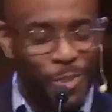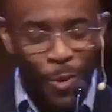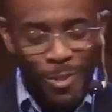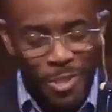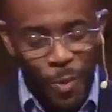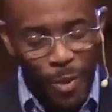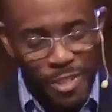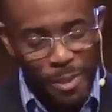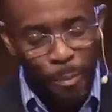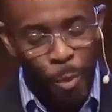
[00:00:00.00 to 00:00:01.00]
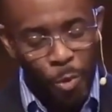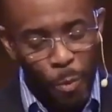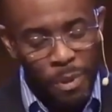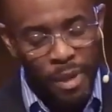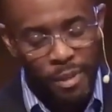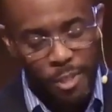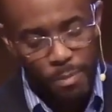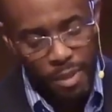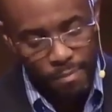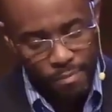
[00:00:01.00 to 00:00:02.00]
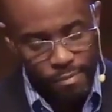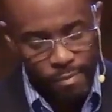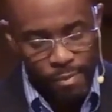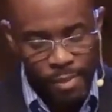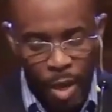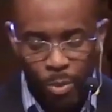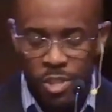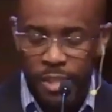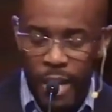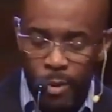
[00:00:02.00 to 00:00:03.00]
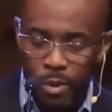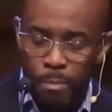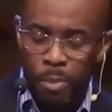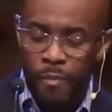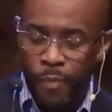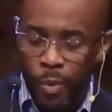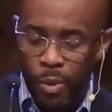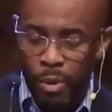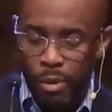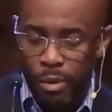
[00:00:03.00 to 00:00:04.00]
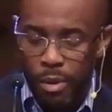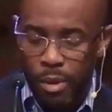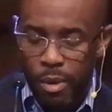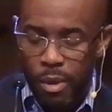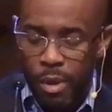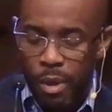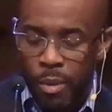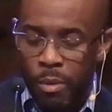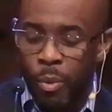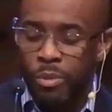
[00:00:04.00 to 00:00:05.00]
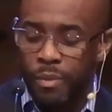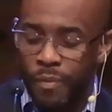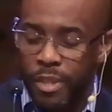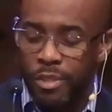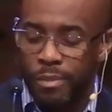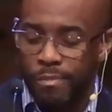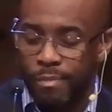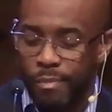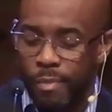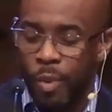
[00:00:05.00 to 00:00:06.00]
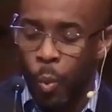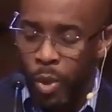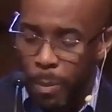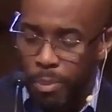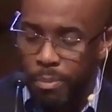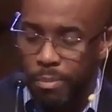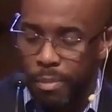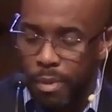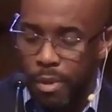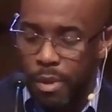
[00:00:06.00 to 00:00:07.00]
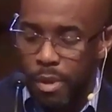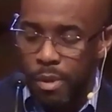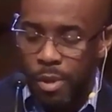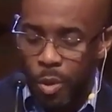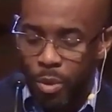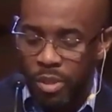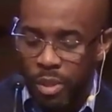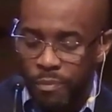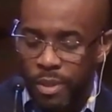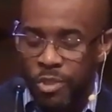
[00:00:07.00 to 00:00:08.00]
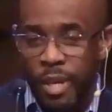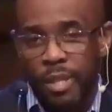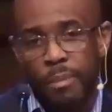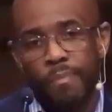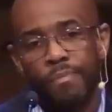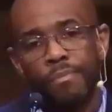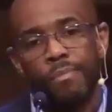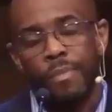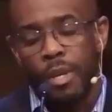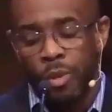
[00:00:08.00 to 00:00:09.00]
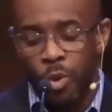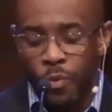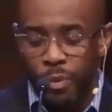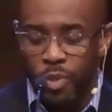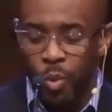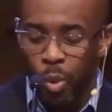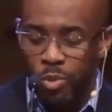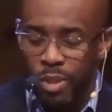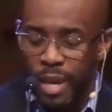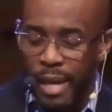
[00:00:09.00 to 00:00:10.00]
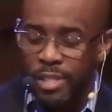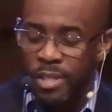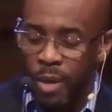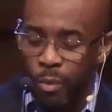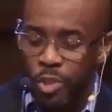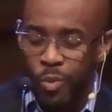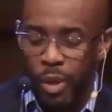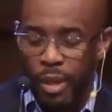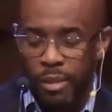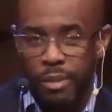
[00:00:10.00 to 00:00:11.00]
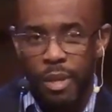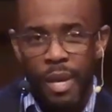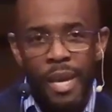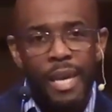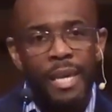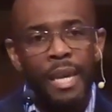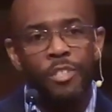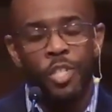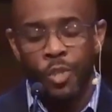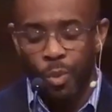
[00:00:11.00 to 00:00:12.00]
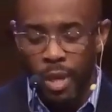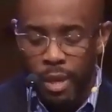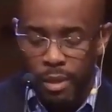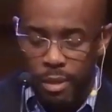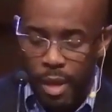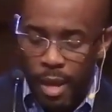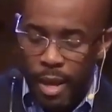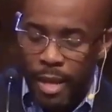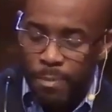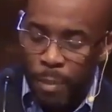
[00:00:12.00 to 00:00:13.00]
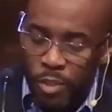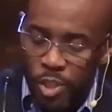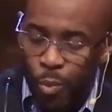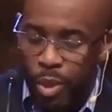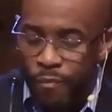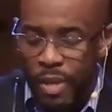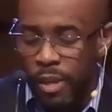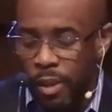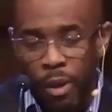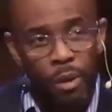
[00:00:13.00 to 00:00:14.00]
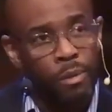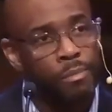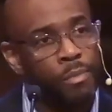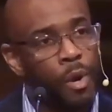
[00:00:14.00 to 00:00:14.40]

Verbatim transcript: Scourging was a brutal punishment that was standard before crucifixion. The whip, known as a flagellum, used for scourging had several strands, each strand as much as three feet long,